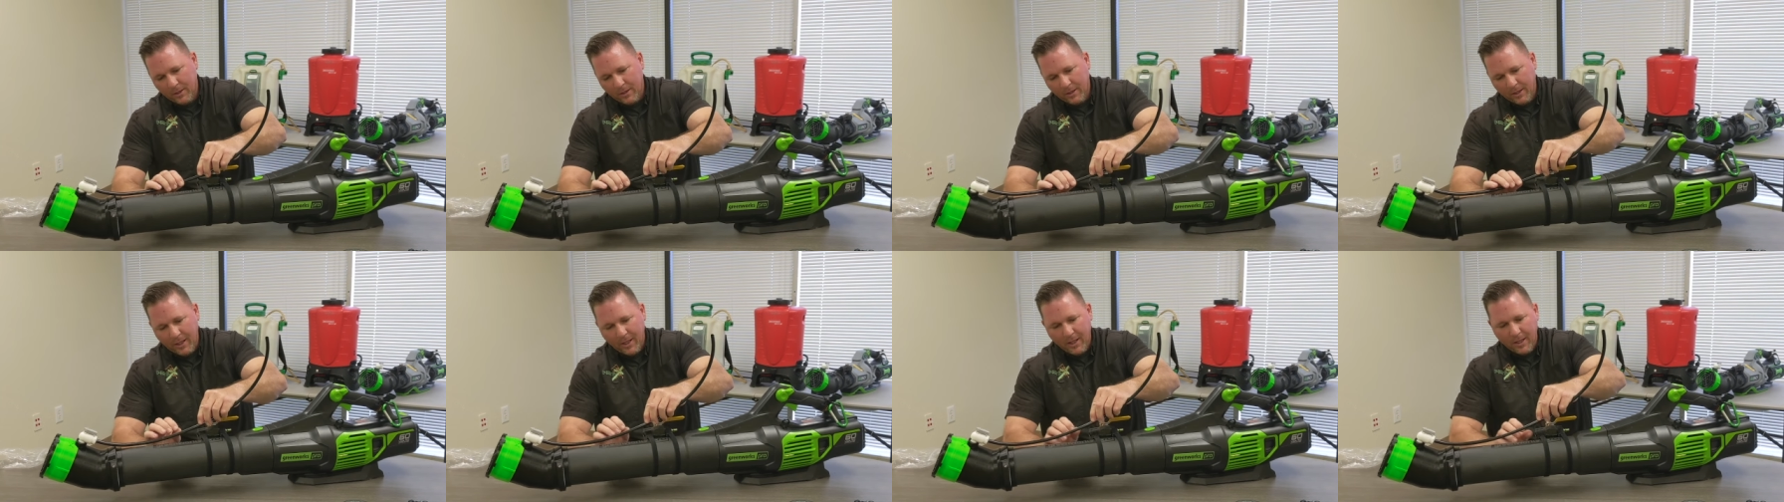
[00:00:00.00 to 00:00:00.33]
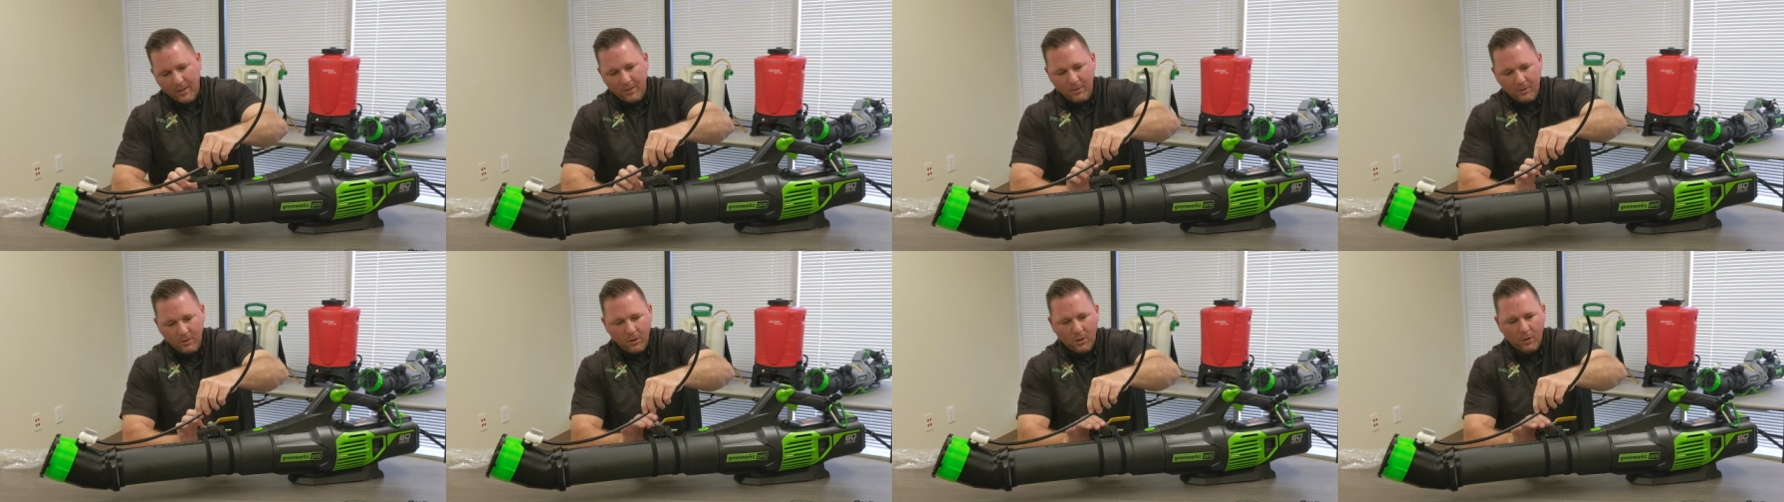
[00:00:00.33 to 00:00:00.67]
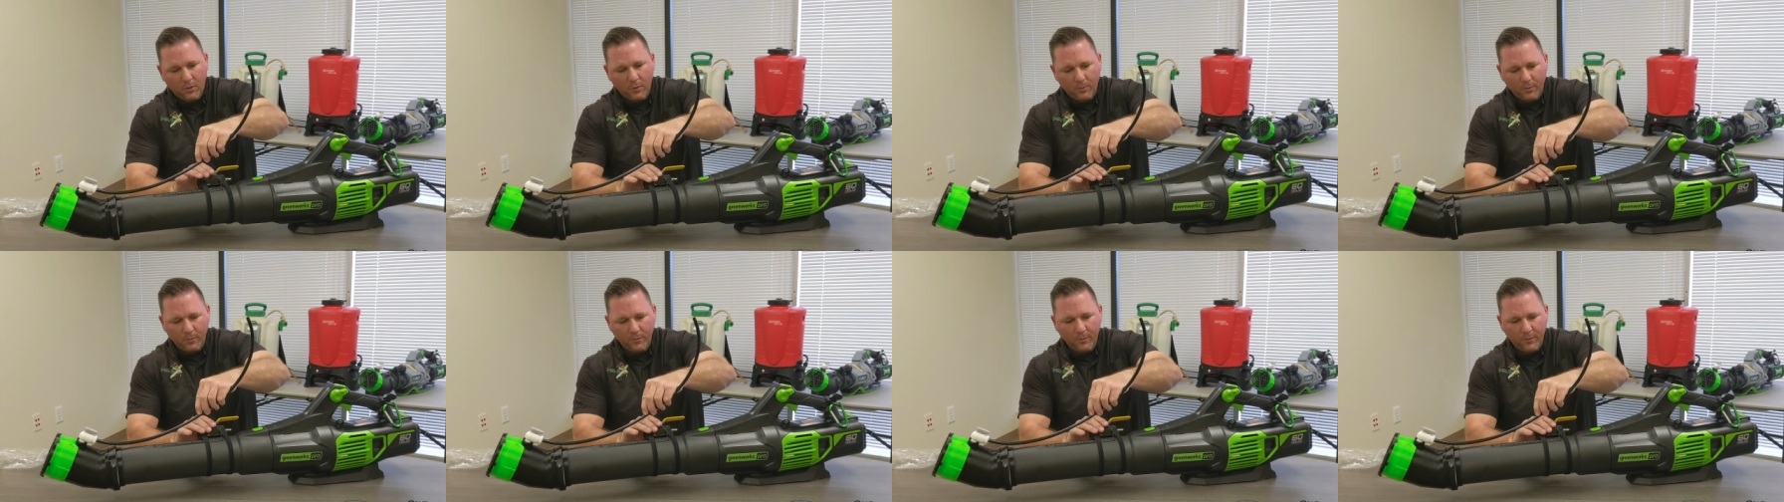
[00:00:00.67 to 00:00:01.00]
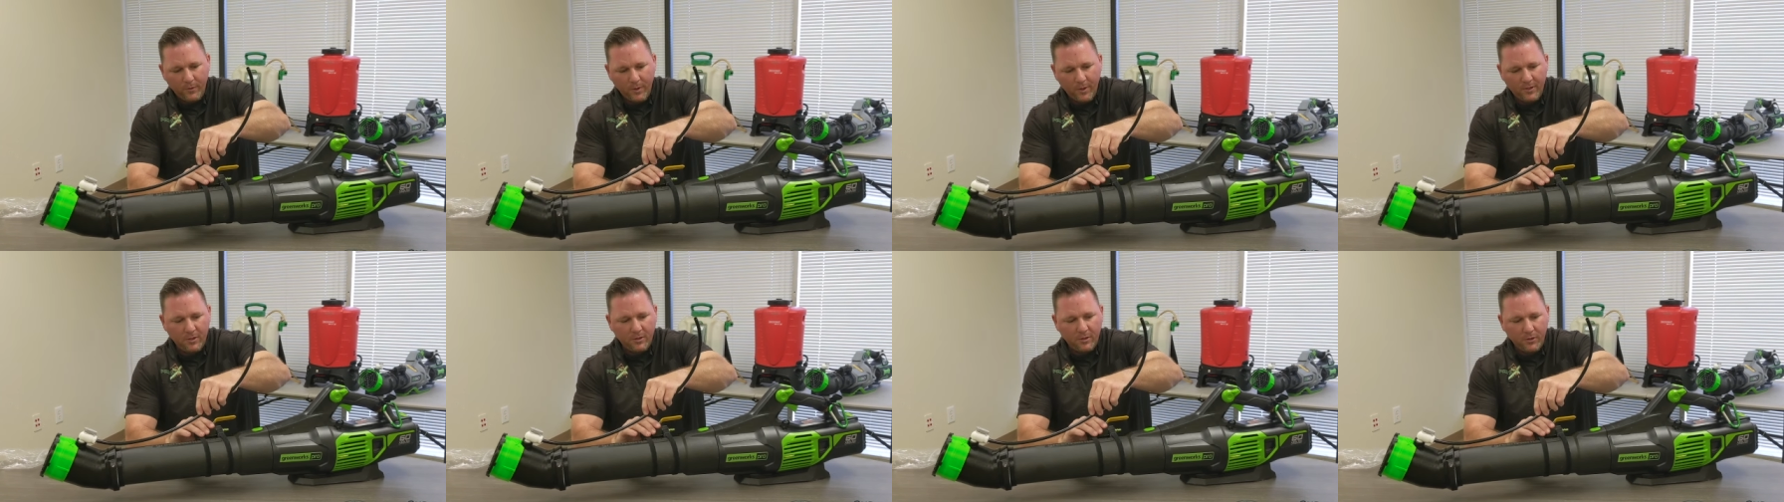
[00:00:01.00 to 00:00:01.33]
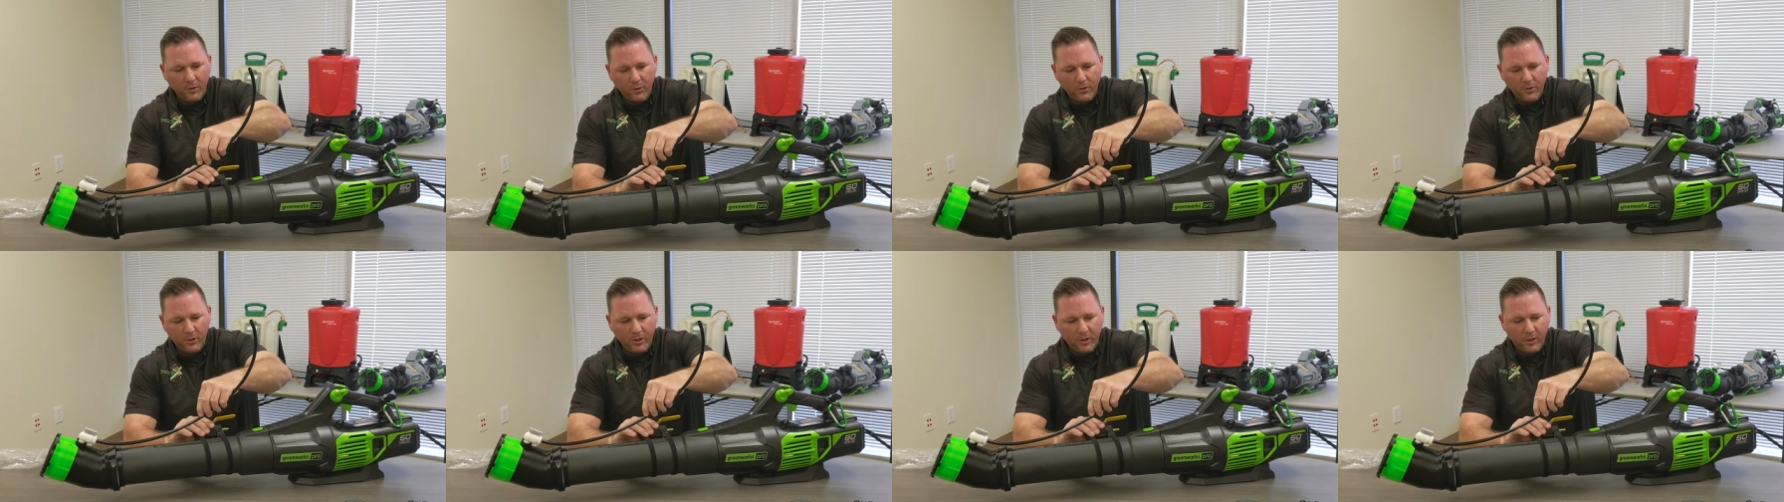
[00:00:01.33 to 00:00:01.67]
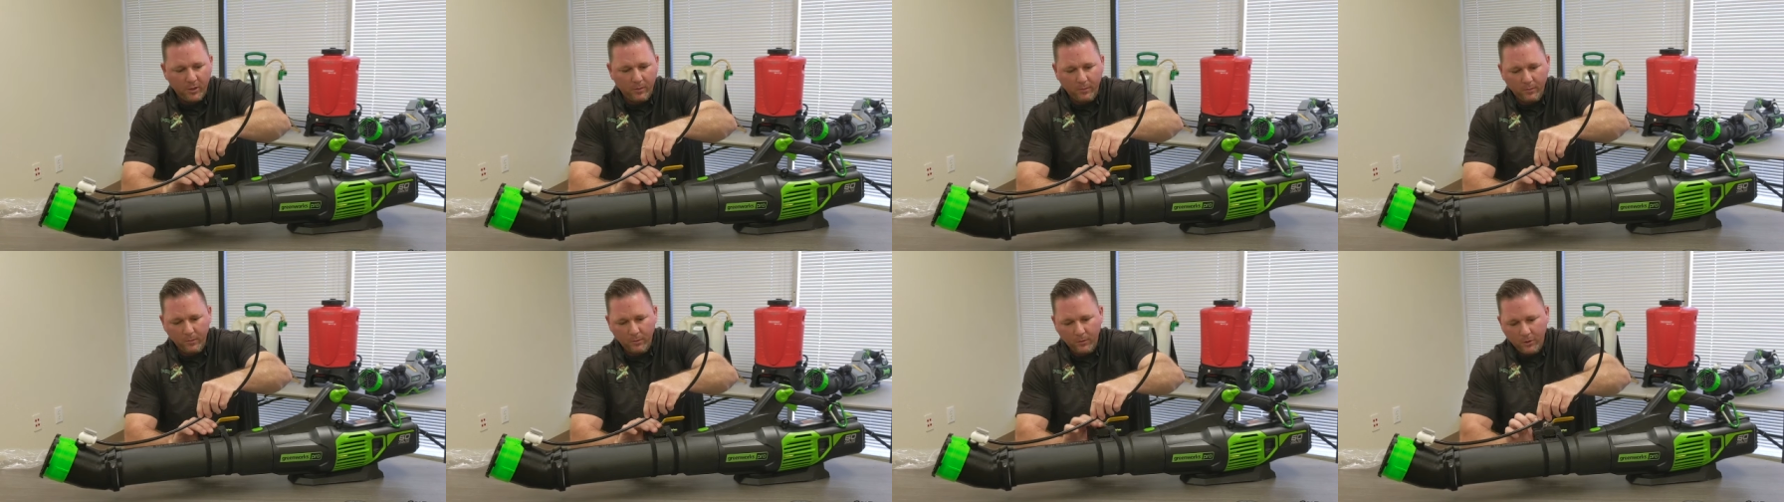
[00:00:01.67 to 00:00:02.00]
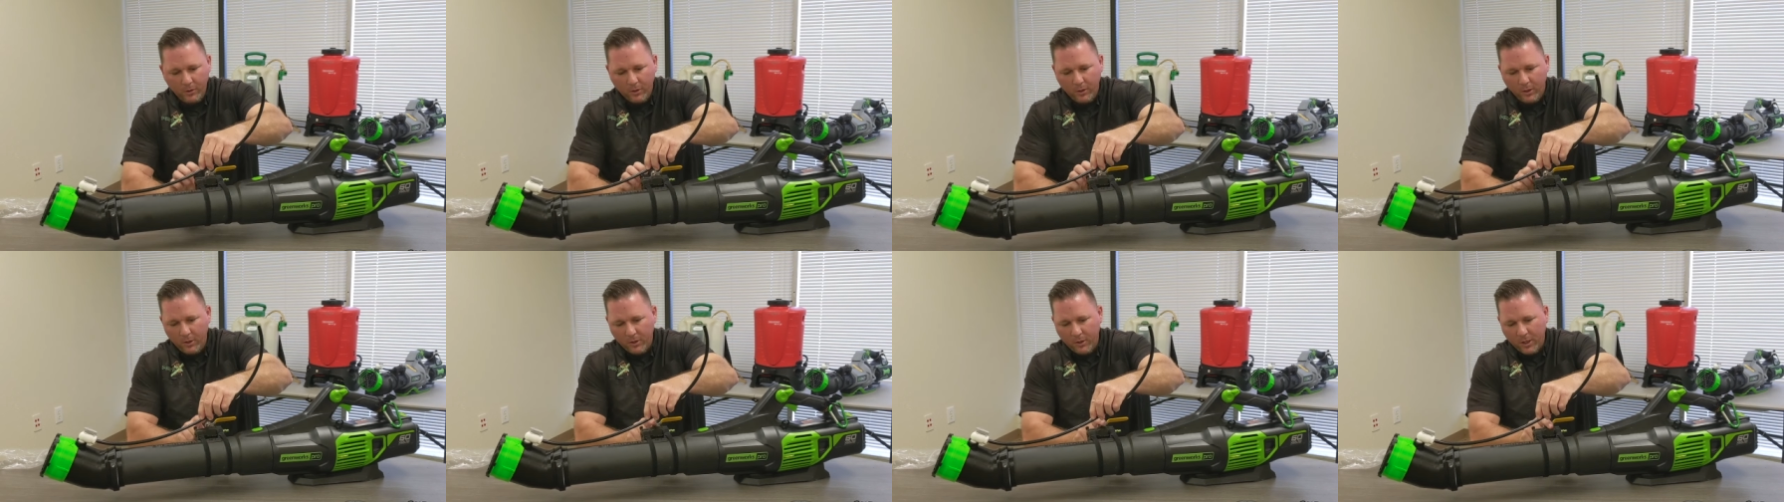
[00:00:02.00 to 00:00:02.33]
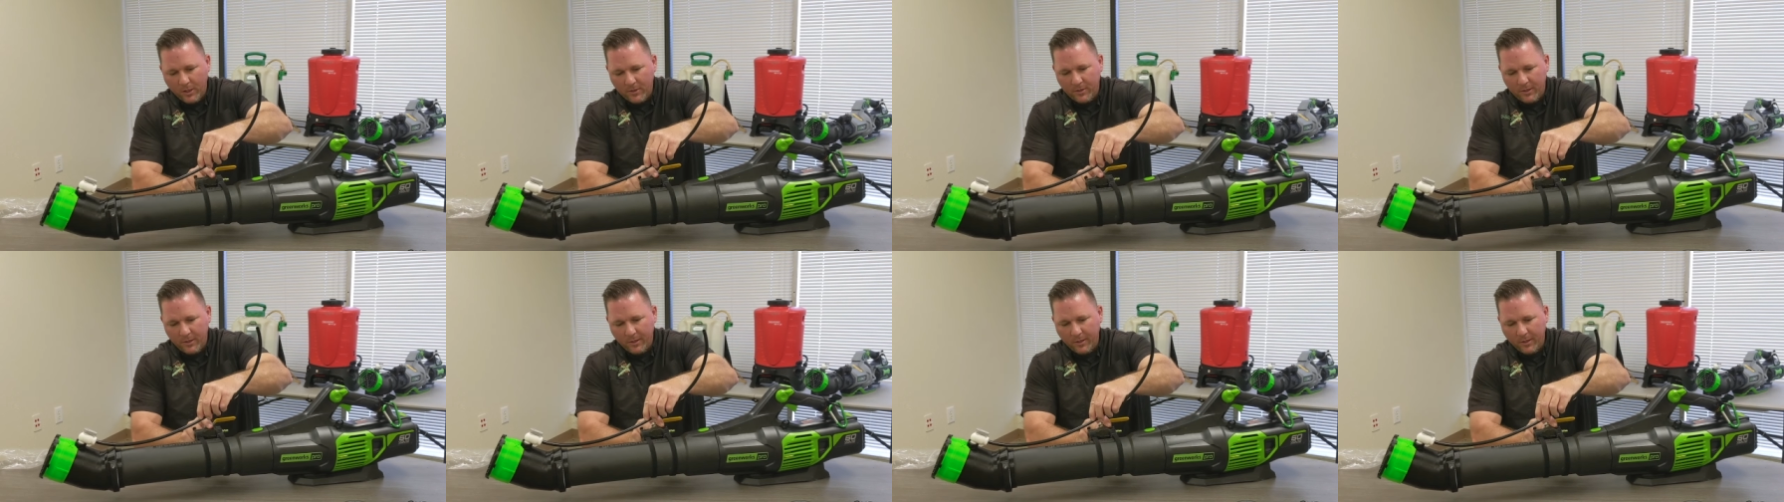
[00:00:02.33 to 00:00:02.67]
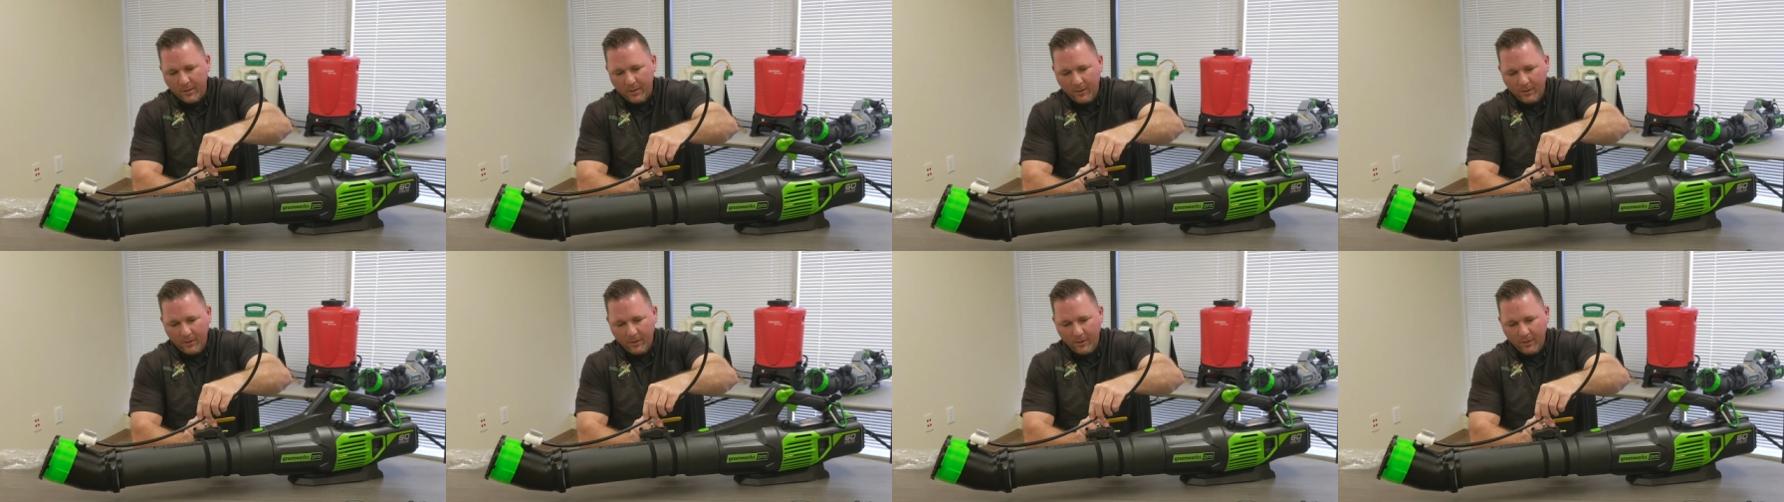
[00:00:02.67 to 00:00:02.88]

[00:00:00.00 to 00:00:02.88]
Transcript: and this is loose, so you could adjust it,